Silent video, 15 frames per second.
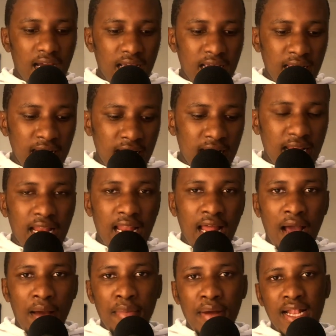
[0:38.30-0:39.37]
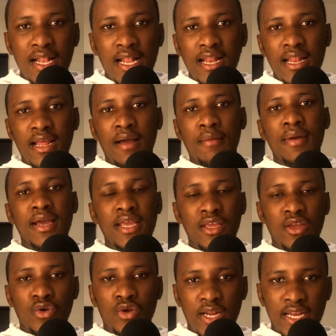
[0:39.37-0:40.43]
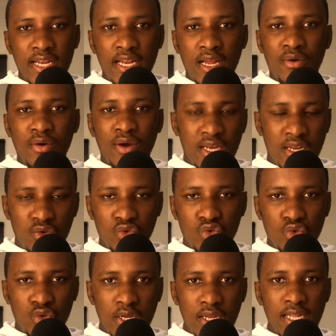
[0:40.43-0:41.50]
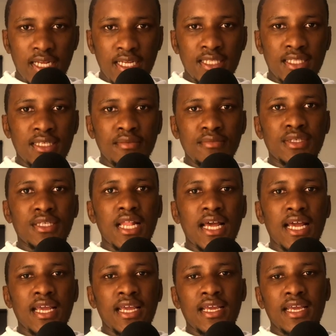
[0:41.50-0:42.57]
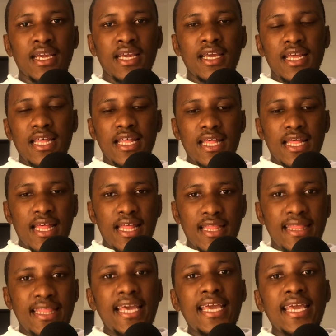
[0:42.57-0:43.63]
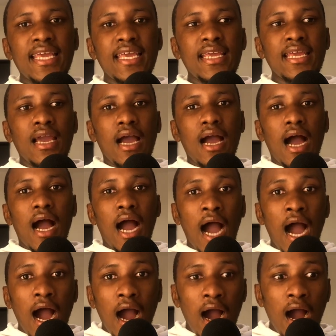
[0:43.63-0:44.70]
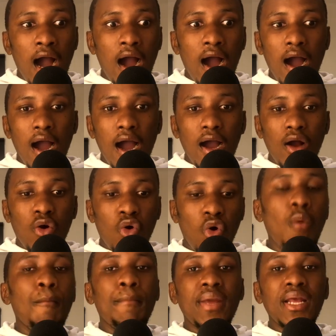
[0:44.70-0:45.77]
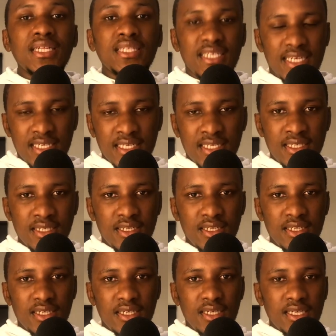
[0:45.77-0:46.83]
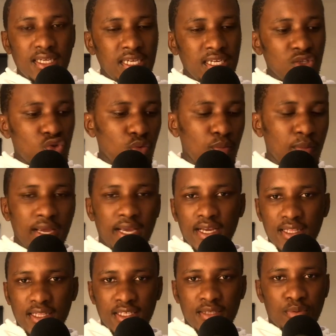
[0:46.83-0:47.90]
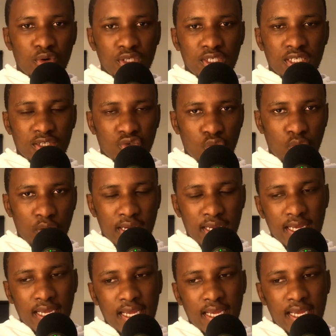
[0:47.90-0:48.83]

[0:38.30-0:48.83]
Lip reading: indlela abadlali abayiyo right now under Zwane. It seems like they are committed into making this project work.